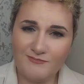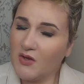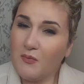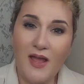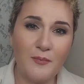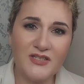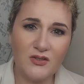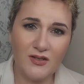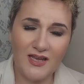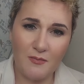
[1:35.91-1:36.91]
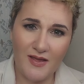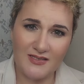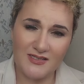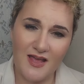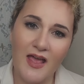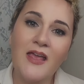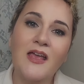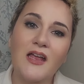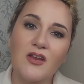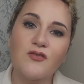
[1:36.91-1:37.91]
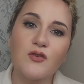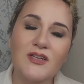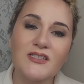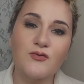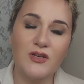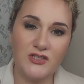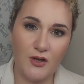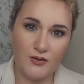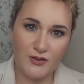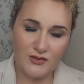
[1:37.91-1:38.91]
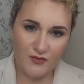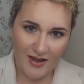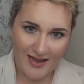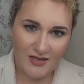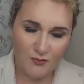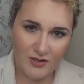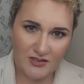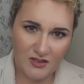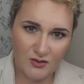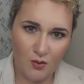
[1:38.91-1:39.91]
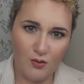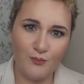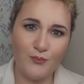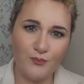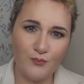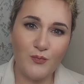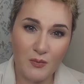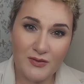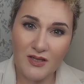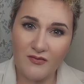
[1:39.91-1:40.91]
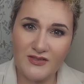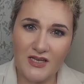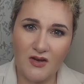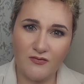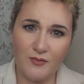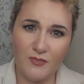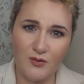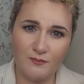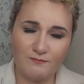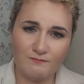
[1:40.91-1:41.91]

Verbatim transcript: Now, we absolutely commit to that. And if you need to reach out to us for any reason at all, we would love to hear from you.